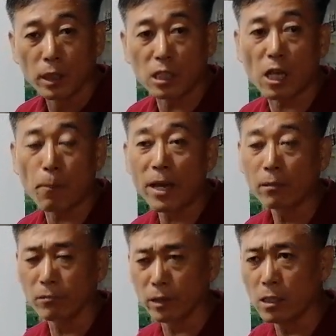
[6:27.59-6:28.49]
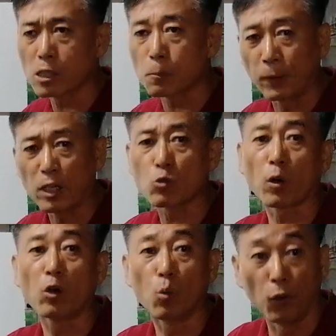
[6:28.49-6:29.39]
It happened in the
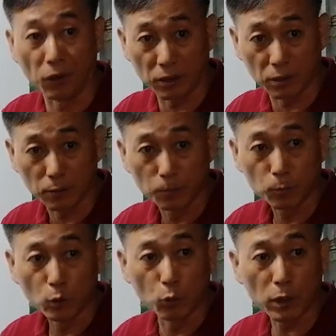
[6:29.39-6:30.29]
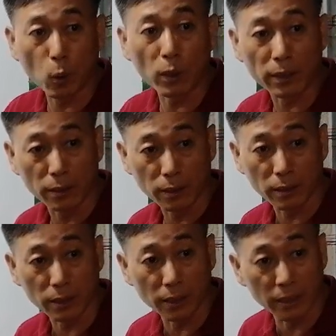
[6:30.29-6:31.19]
spiritual world. We call
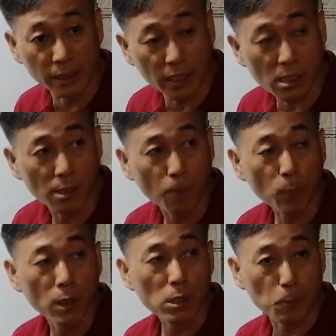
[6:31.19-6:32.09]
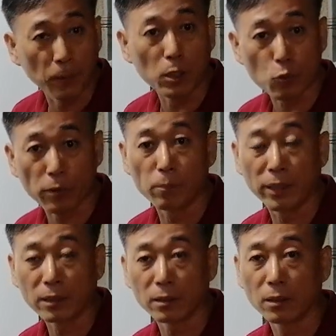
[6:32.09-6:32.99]
it is spiritual
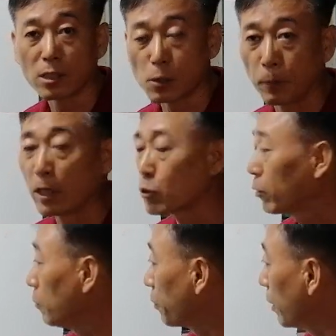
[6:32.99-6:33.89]
battle, spiritual